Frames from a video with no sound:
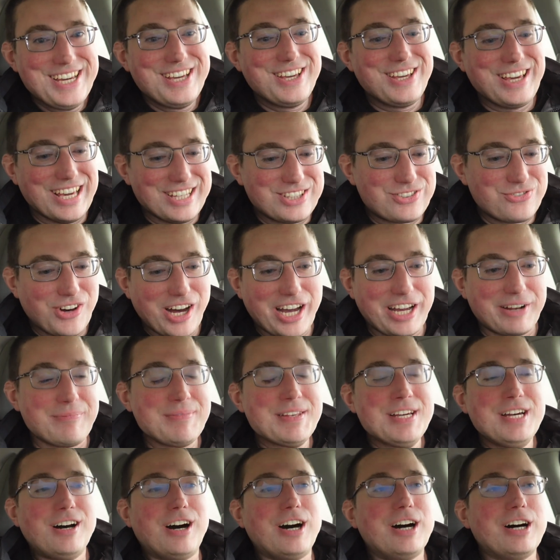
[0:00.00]
it's fine.
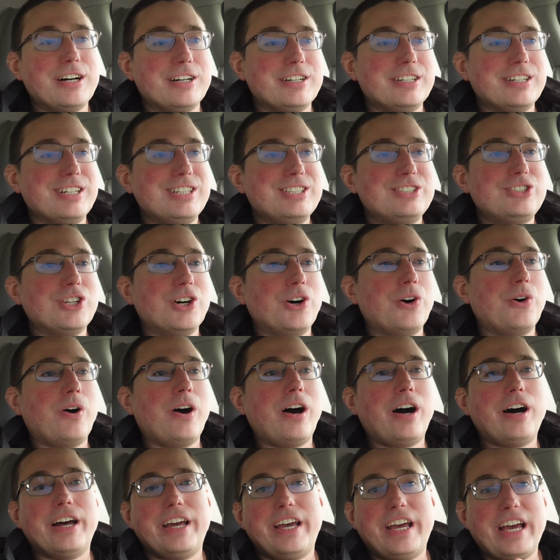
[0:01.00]
So
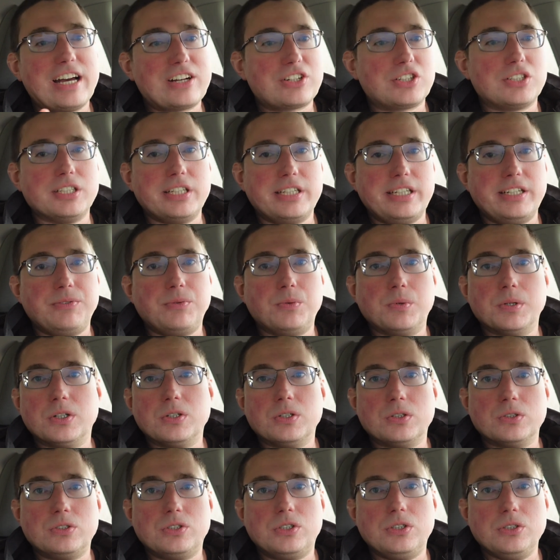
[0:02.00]
I actually
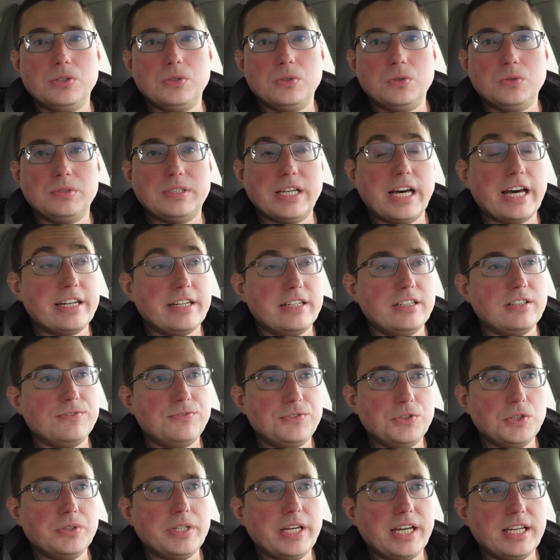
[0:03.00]
will do that in a
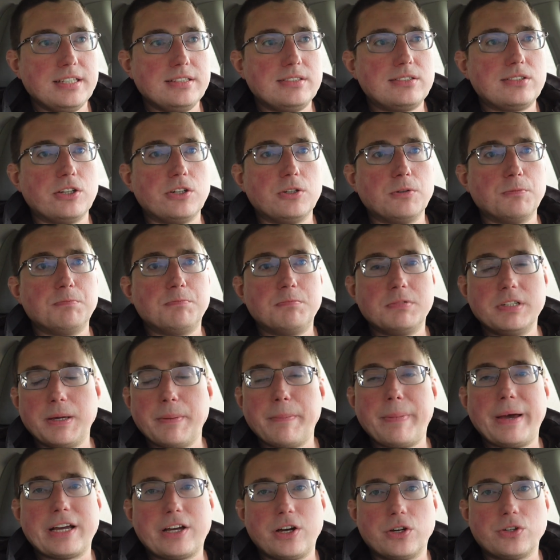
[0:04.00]
few days. I'll
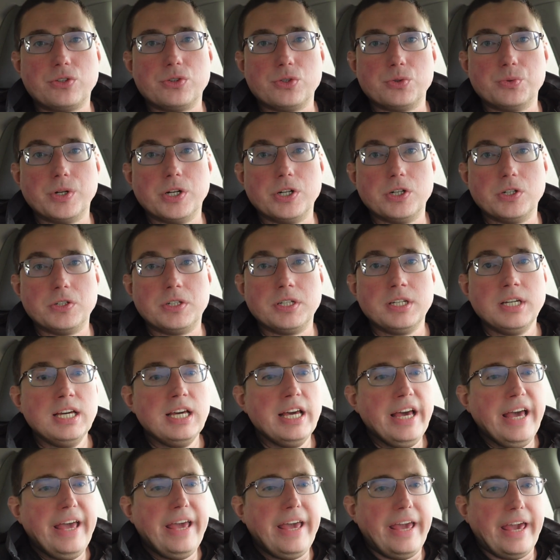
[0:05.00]
get back out on the road
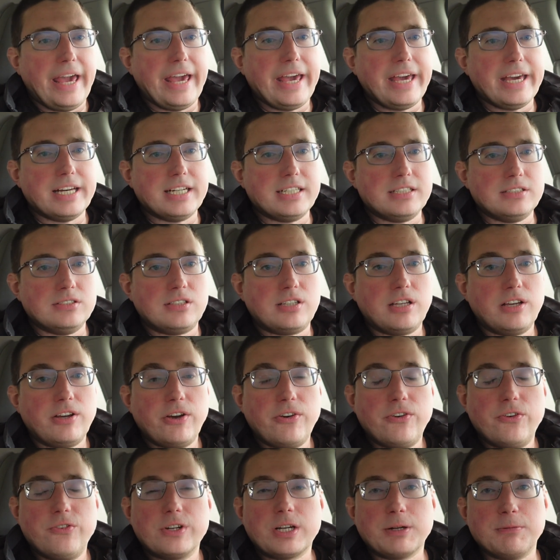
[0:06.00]
and
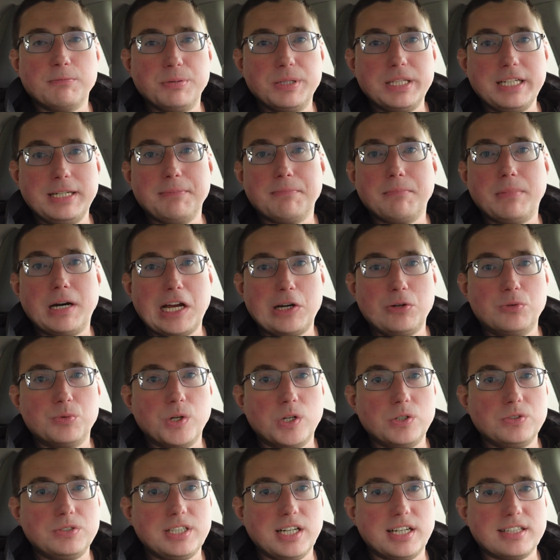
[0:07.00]
complete my
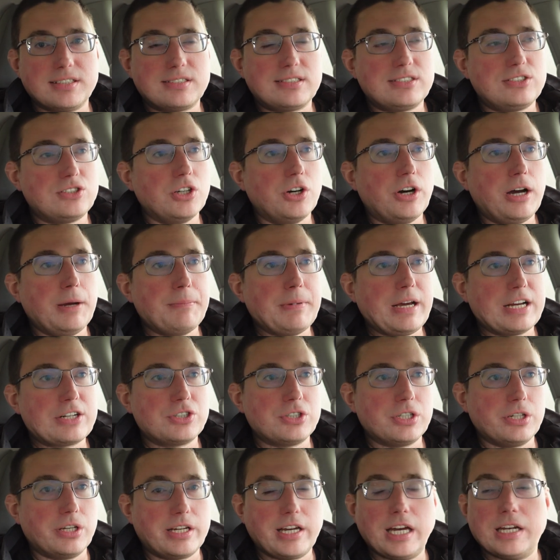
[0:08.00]
road test. So I'm
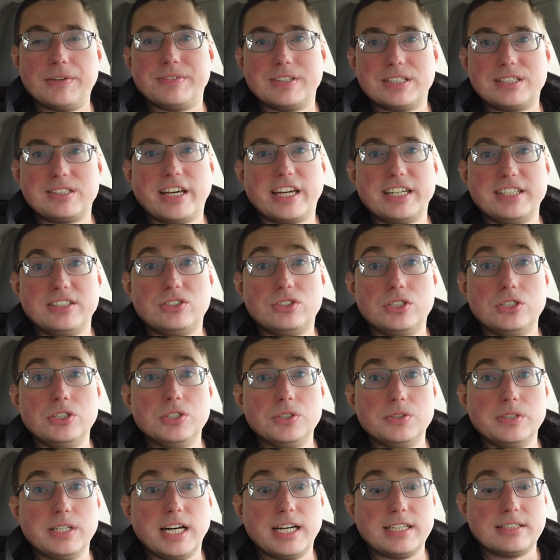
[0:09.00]
actually kind of excited to
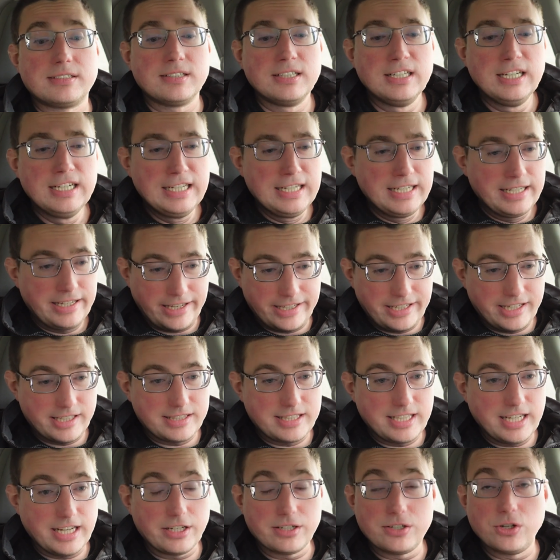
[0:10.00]
do that and
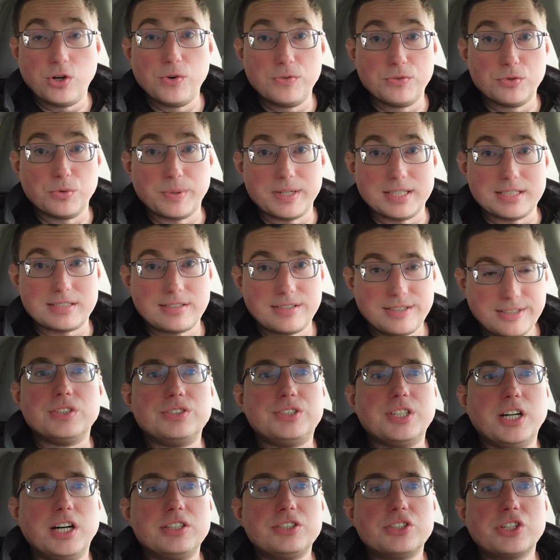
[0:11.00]
get that over with.
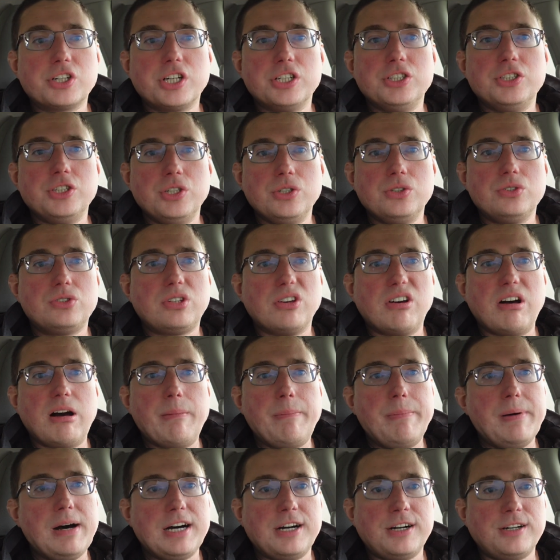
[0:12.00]
The other good news
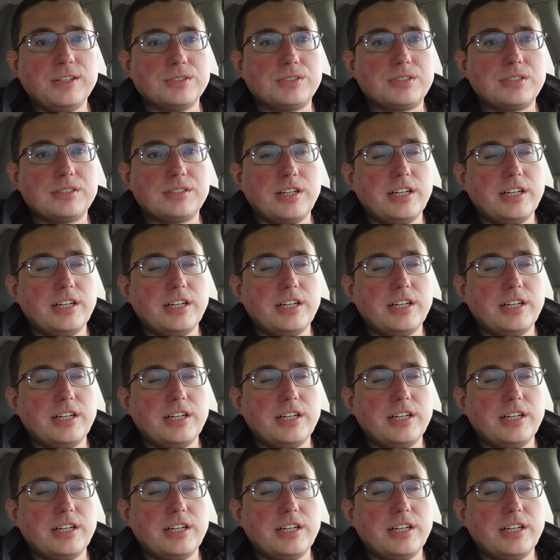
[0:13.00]
about